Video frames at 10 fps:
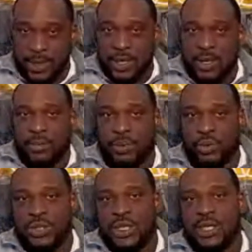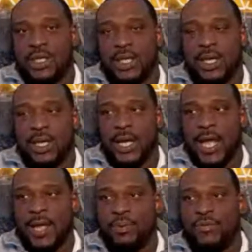Boosie
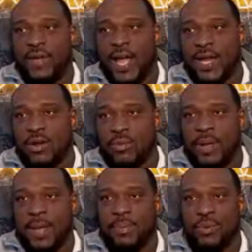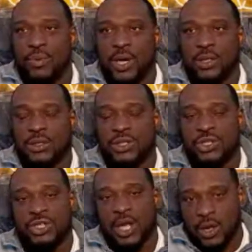ain't providing no paperwork to
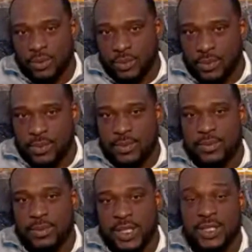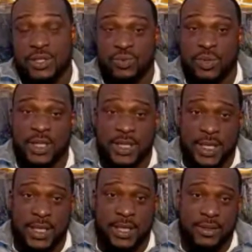show this is what he
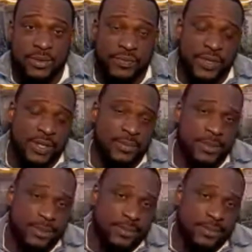did. You feel me?